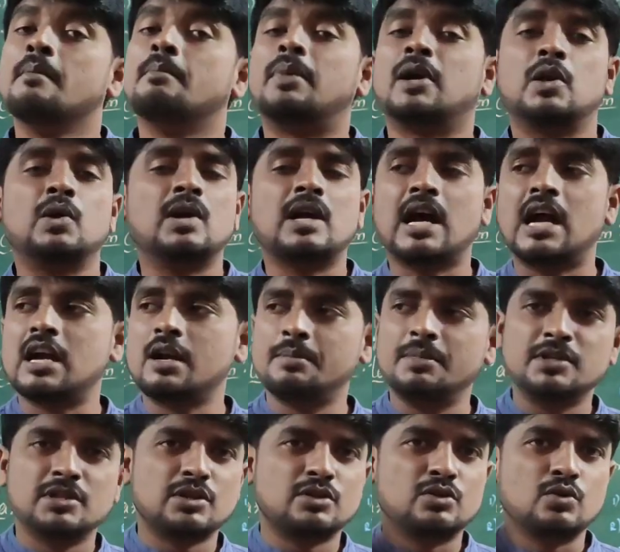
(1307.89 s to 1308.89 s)
But you can't
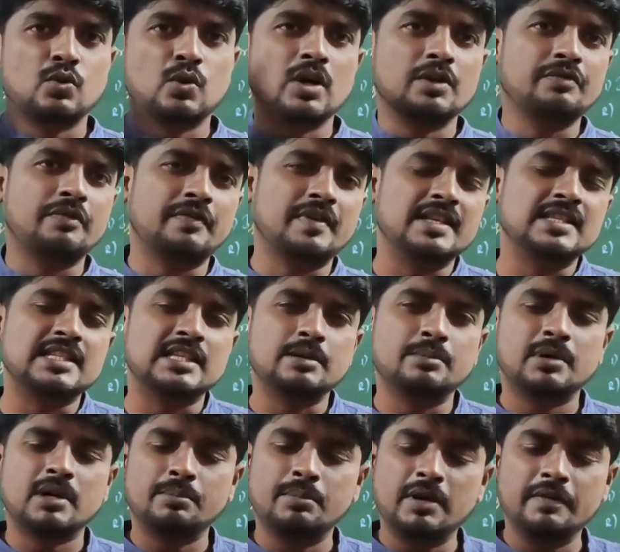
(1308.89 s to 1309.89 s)
measure throughout. It's
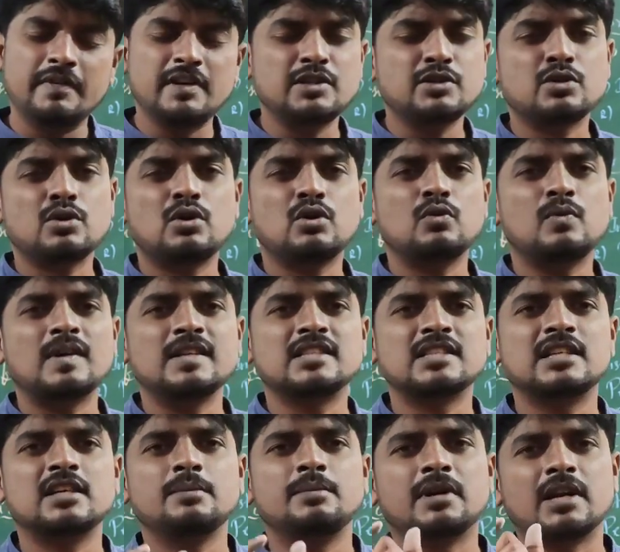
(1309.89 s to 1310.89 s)
between 0 to 1
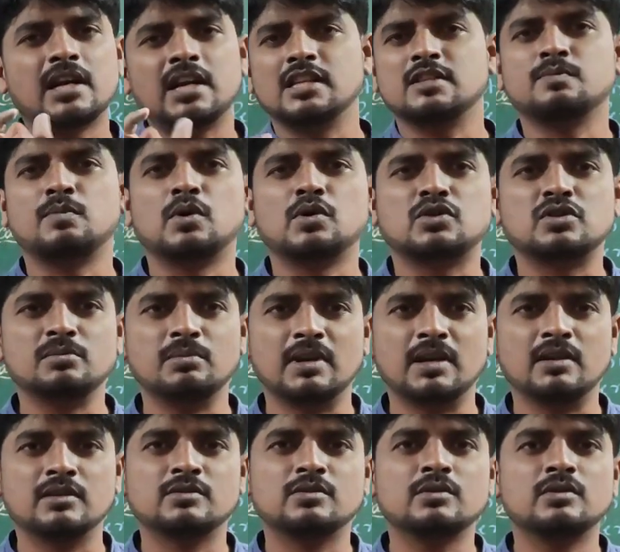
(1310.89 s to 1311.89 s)
centimeter. It is possible.
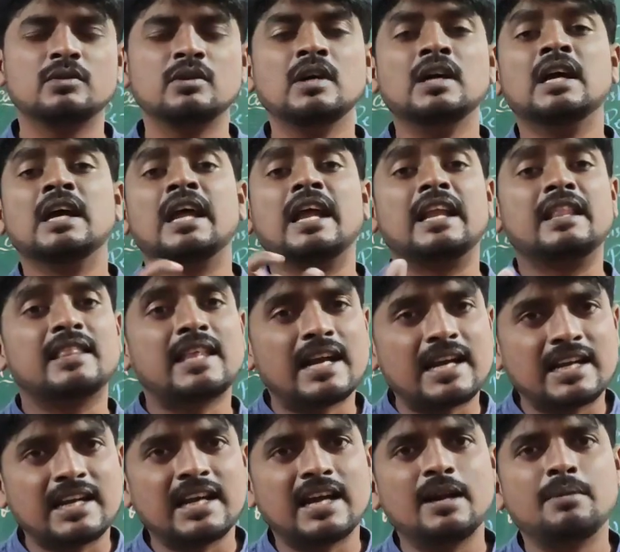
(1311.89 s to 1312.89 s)
So in
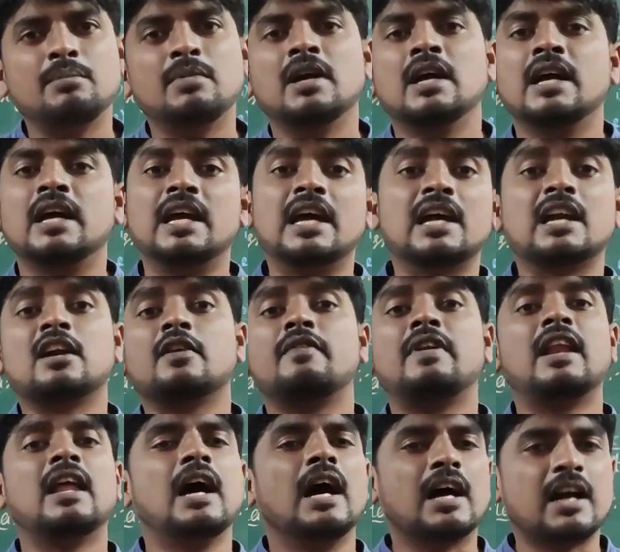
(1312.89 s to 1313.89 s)
that time, error
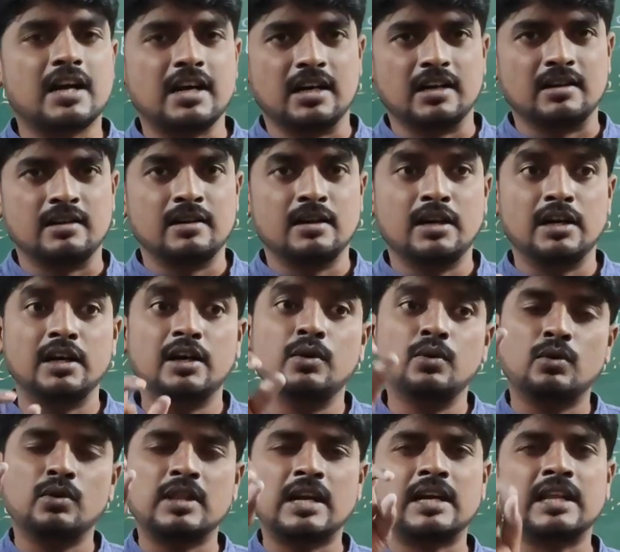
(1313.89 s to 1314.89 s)
will occur
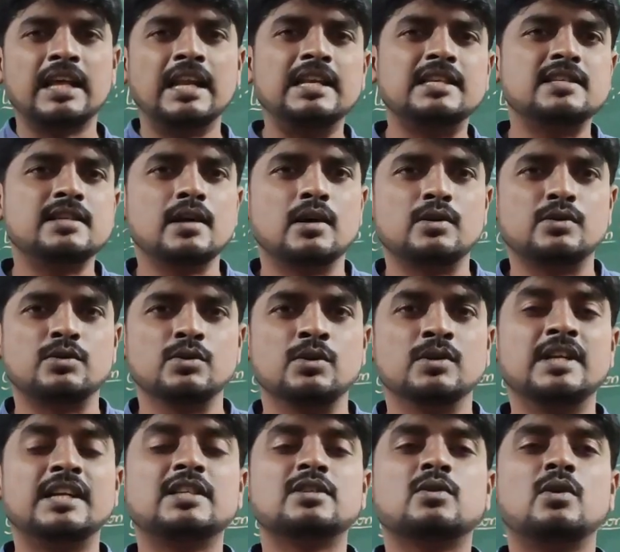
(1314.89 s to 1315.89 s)
due to that LC also.
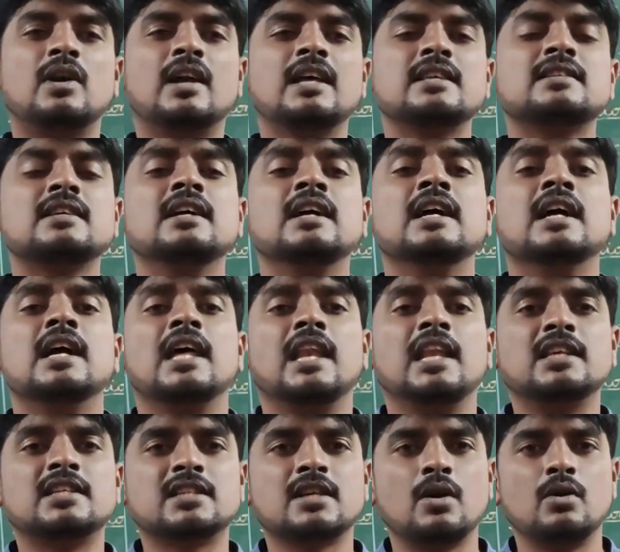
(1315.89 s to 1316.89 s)
That is called as
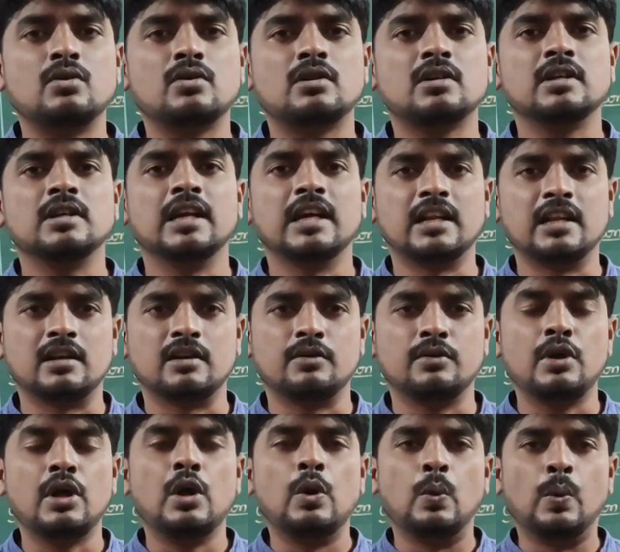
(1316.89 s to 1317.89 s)
least count error.
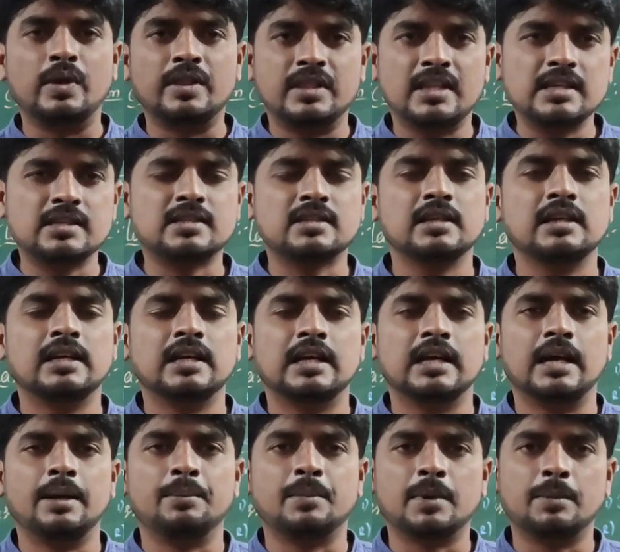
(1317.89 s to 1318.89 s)
With this,
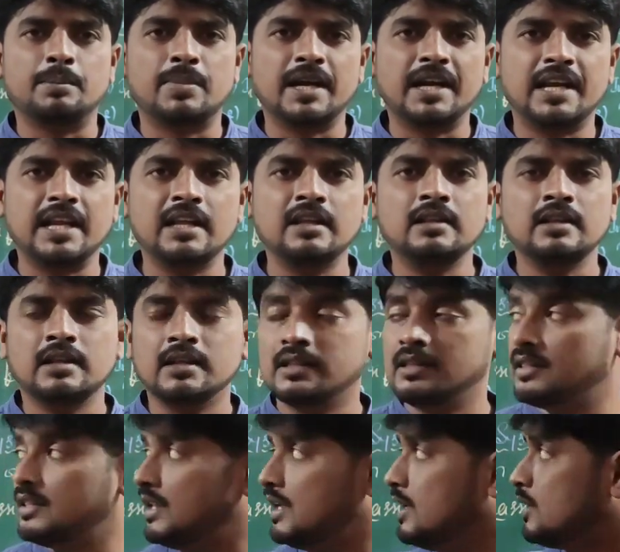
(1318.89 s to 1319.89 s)
I am
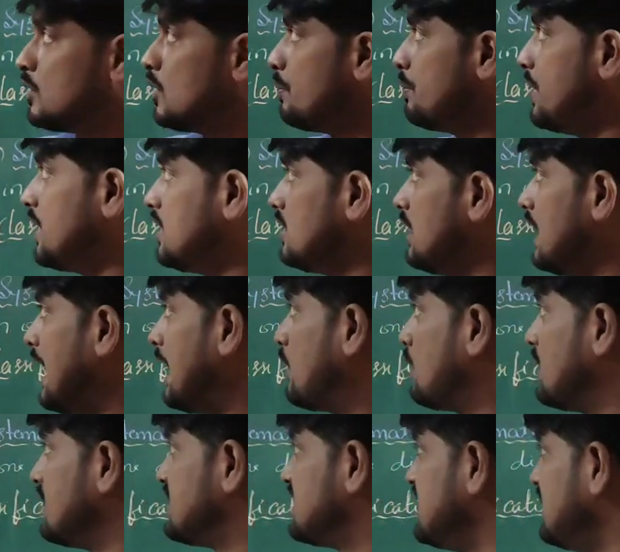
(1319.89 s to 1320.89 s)
completing the topic
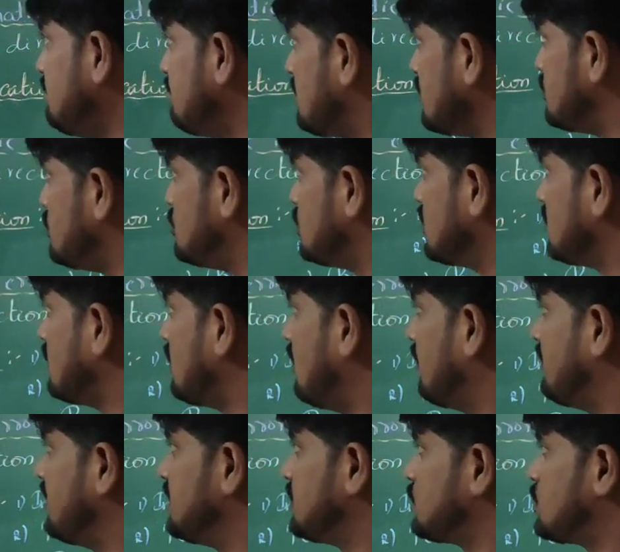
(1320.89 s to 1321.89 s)
accuracy, precision
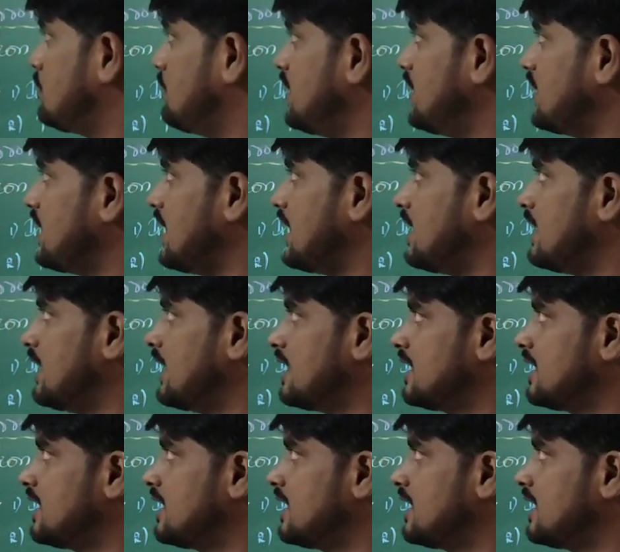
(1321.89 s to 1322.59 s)
of instrument and